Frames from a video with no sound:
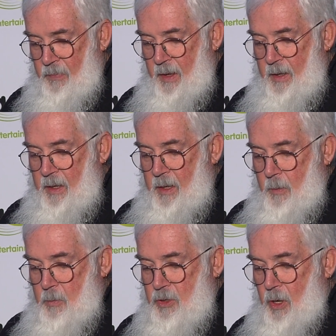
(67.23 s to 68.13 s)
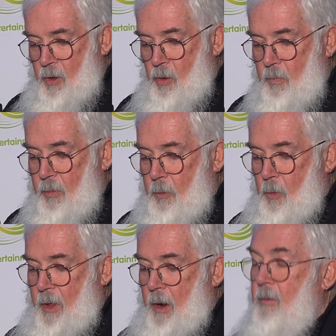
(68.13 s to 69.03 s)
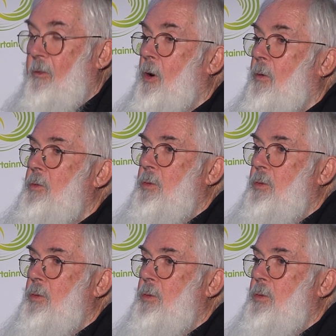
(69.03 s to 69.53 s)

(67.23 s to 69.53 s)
It was not long before they evolved